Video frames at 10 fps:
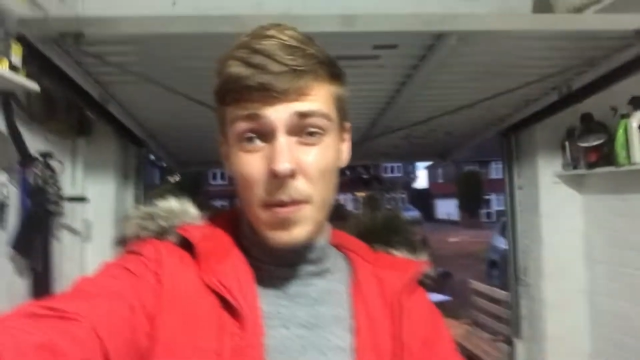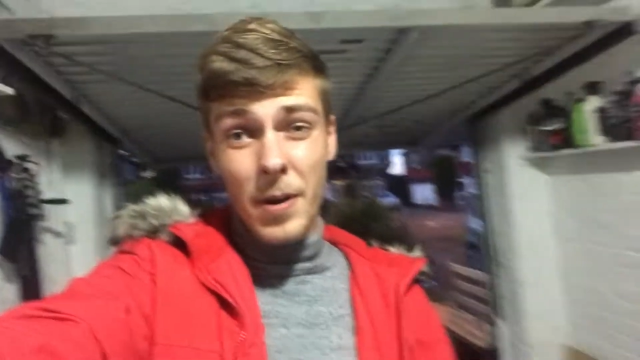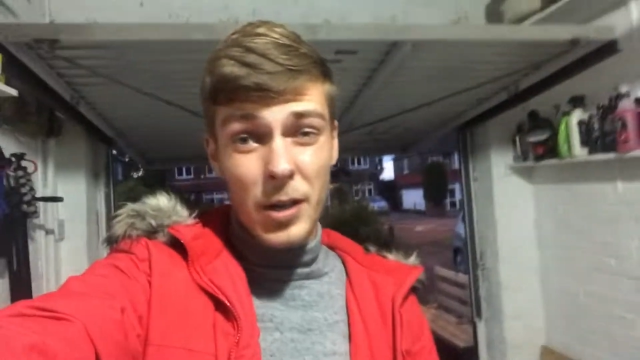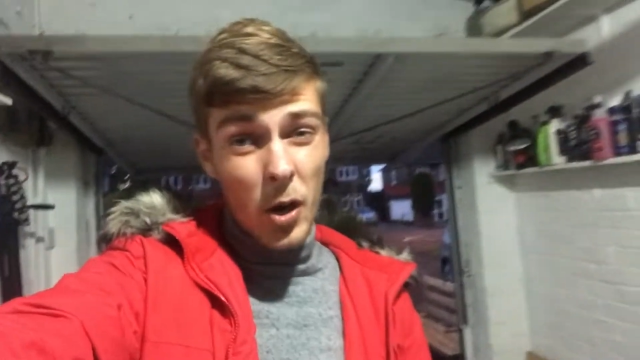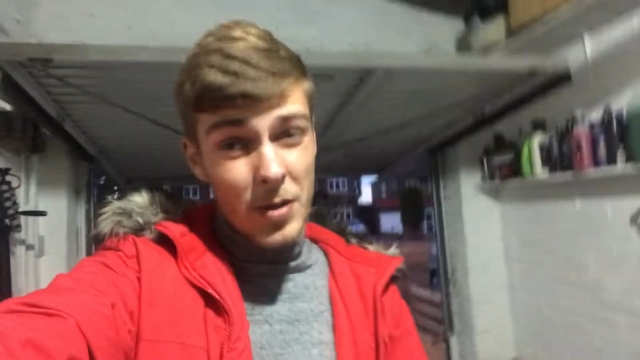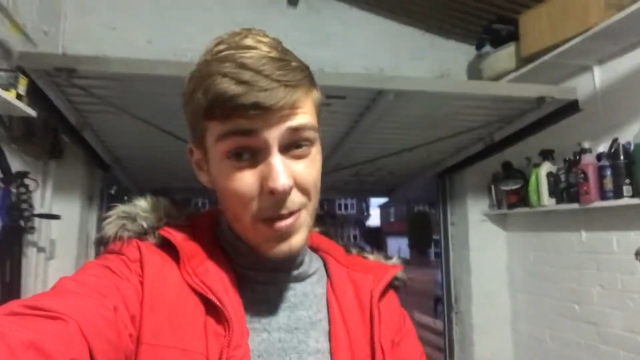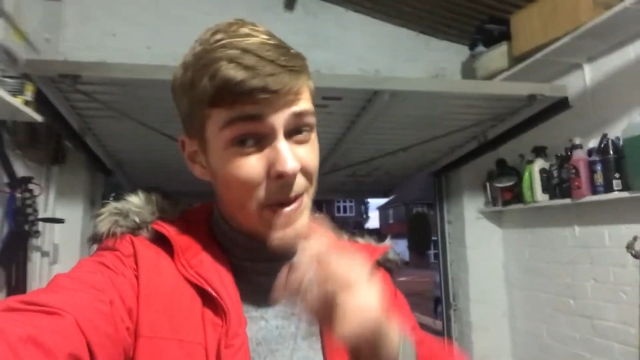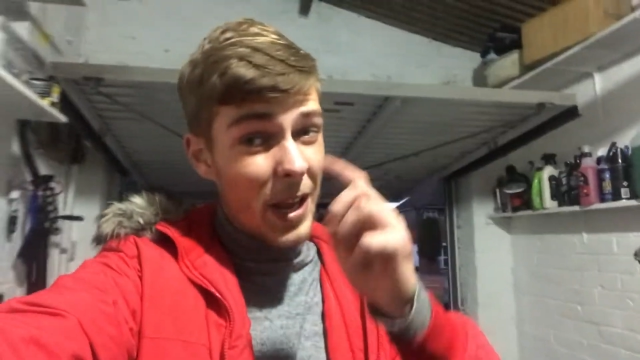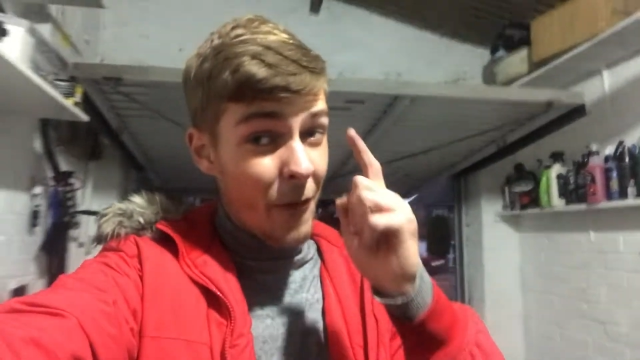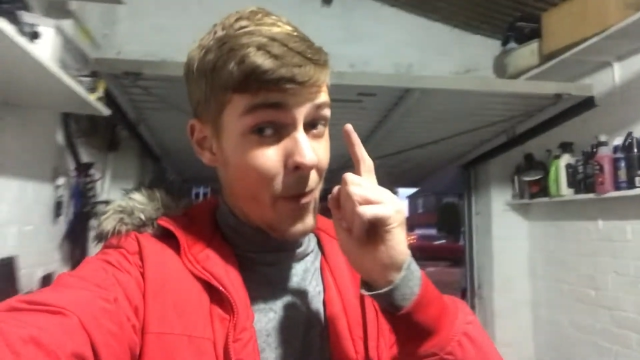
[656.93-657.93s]
what I'm going to do is I'm
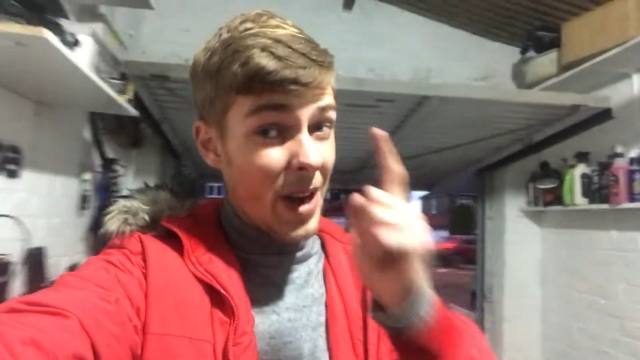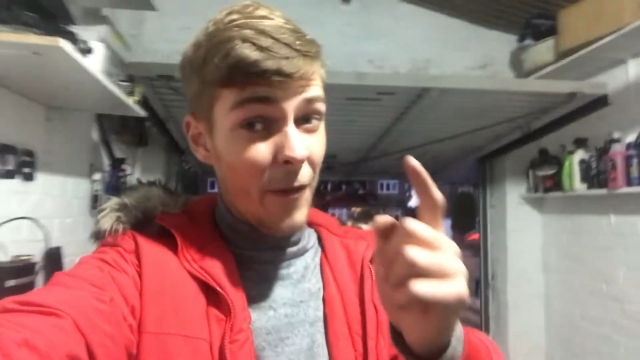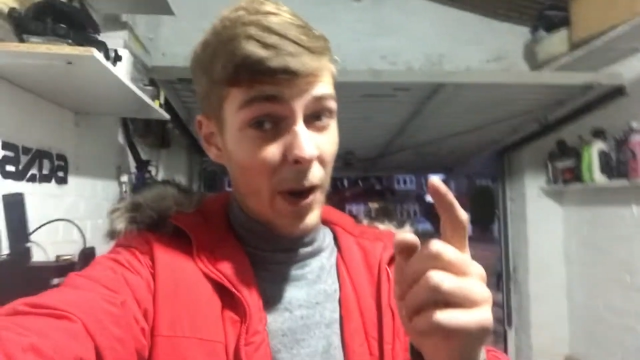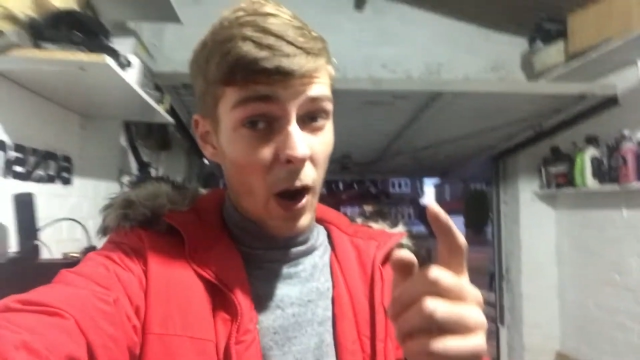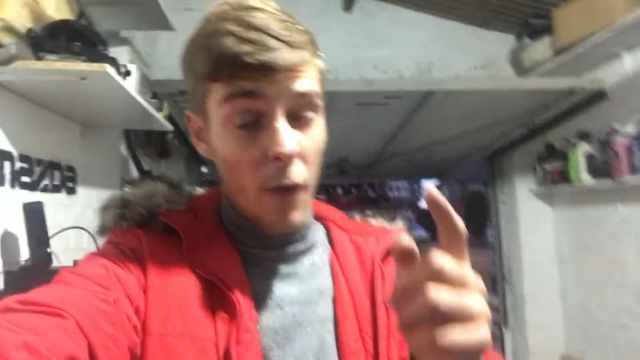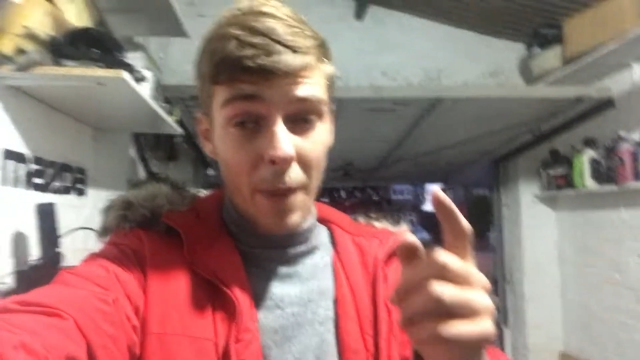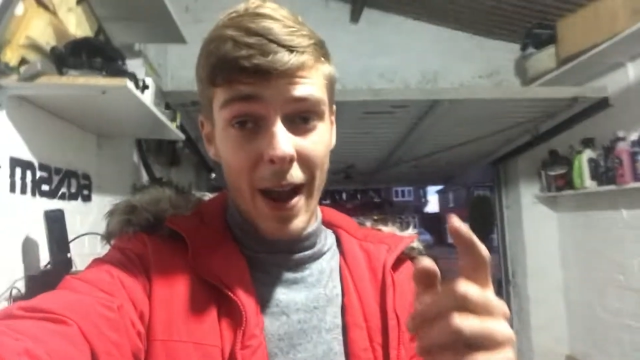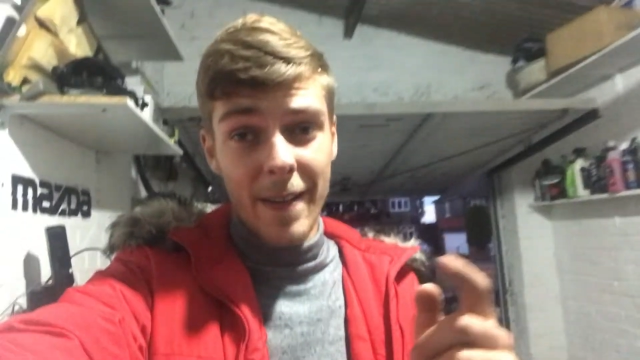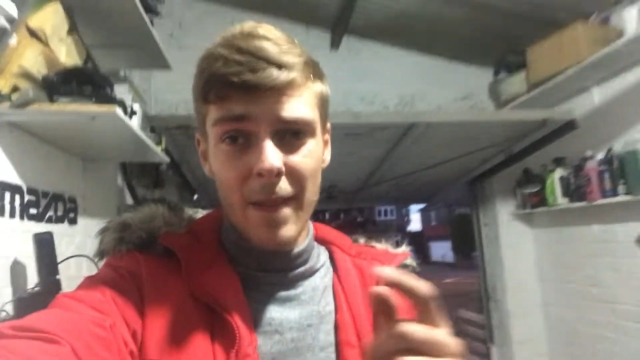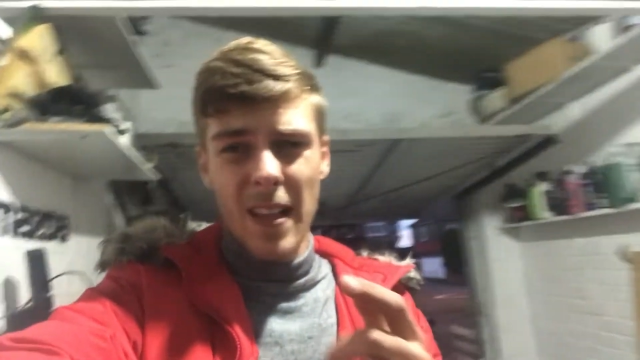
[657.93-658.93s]
going to give them another coat of
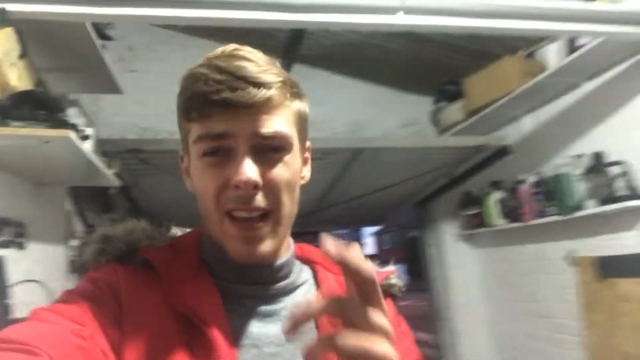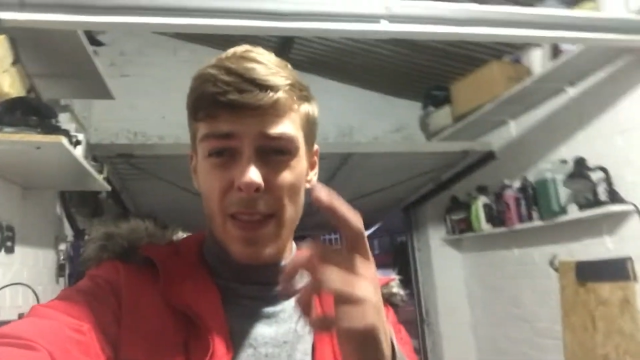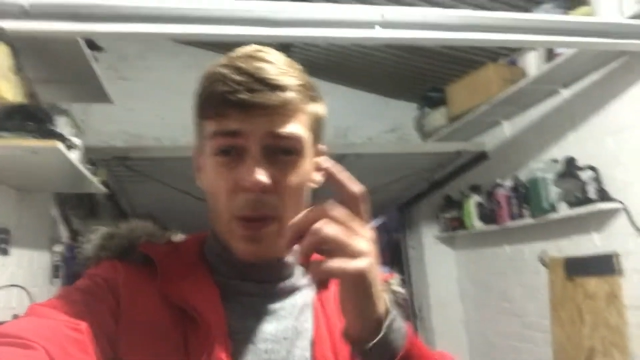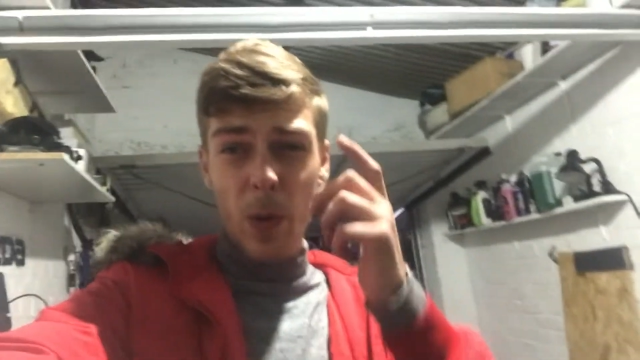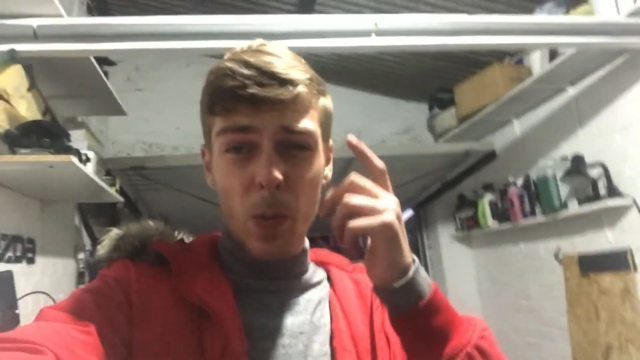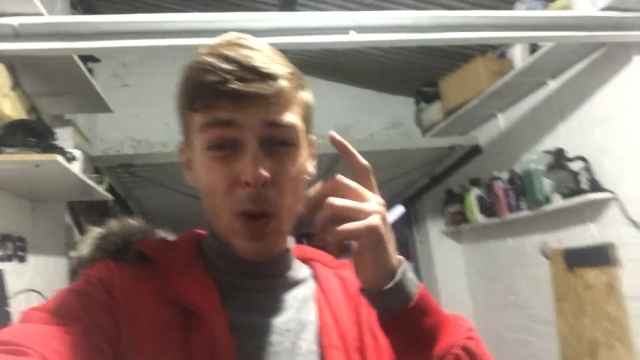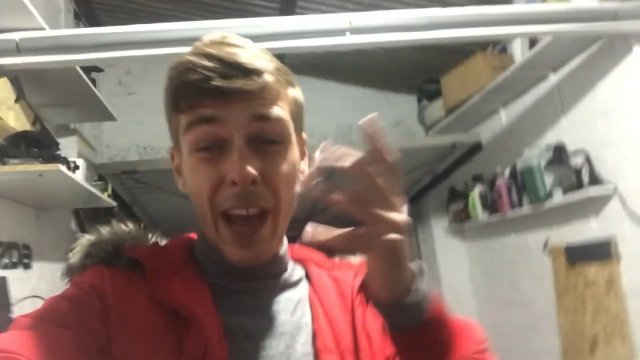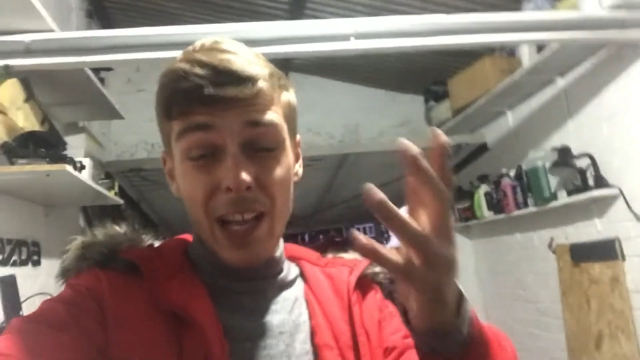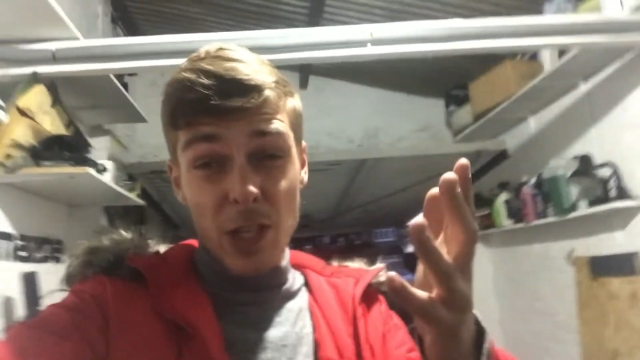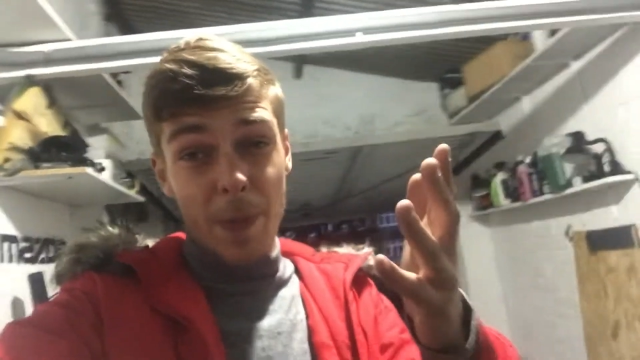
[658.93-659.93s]
paint, and then we will
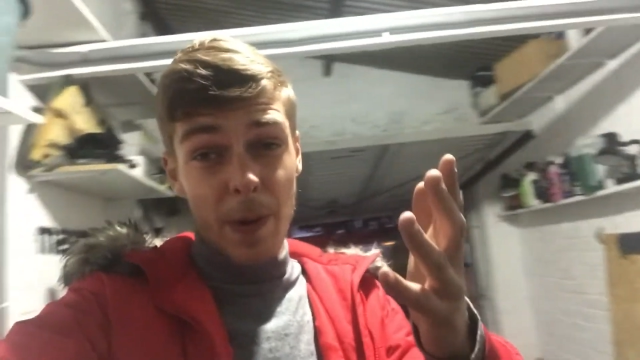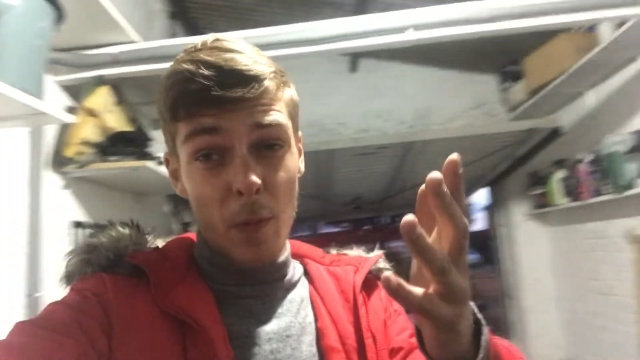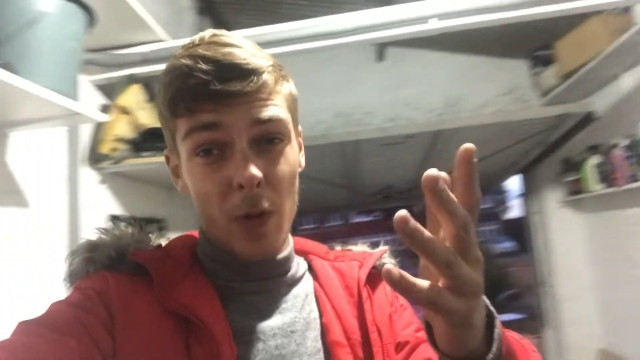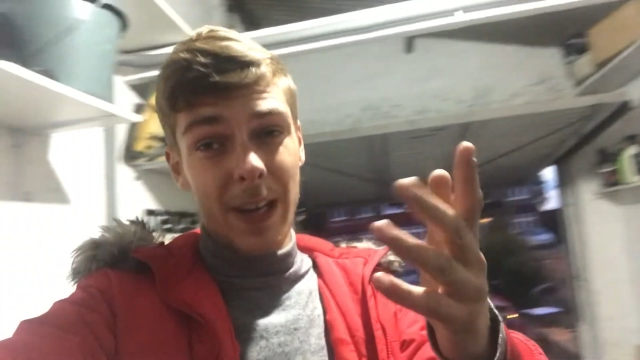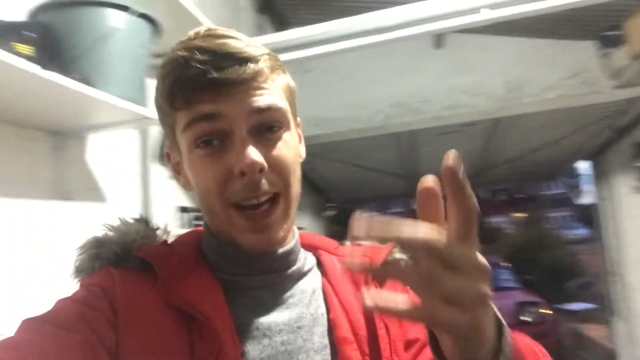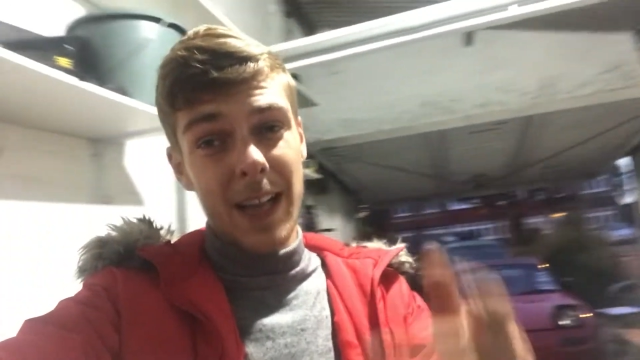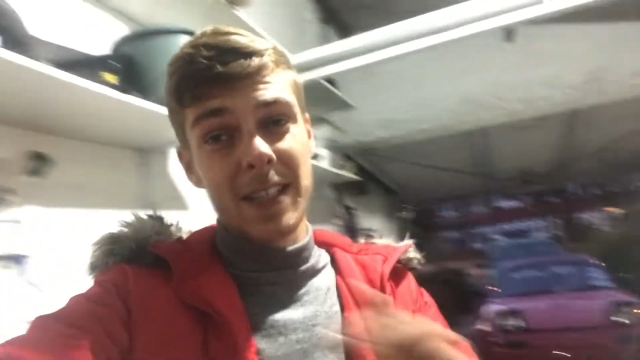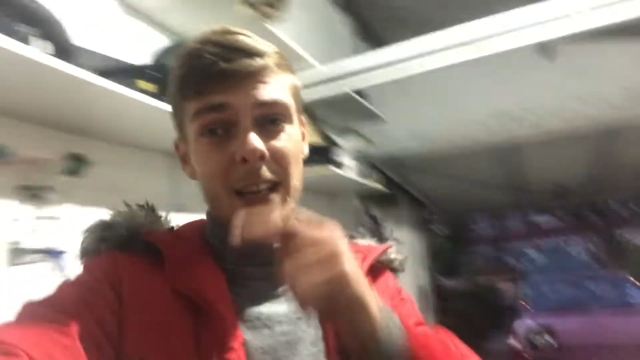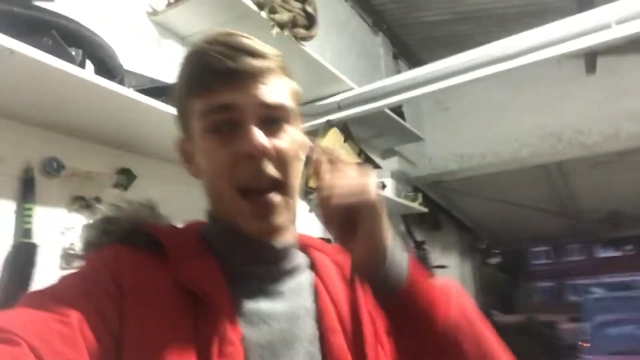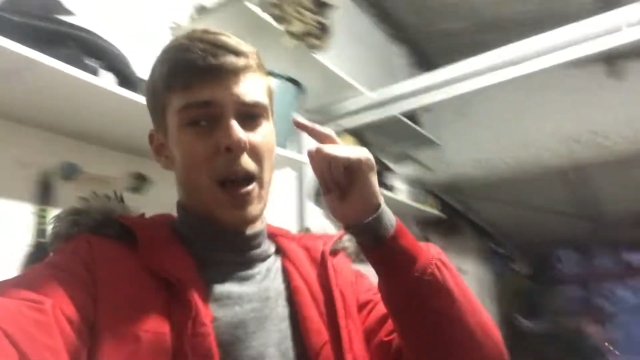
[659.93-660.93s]
catch up in the morning,
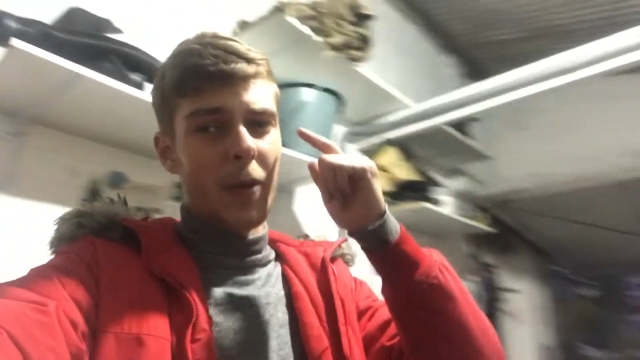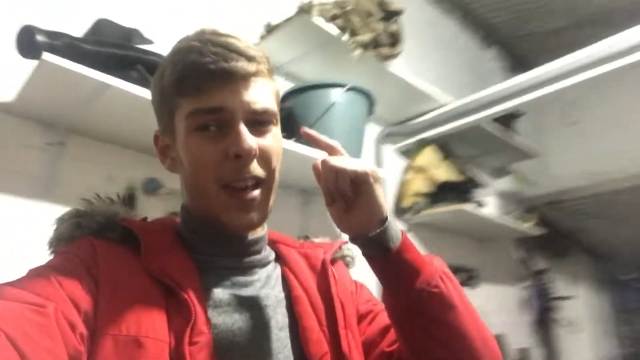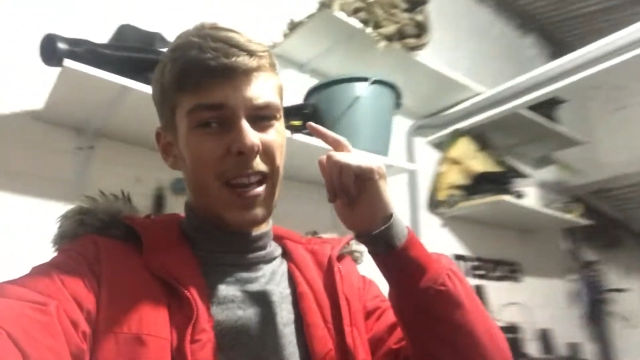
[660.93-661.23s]
lads, and we're going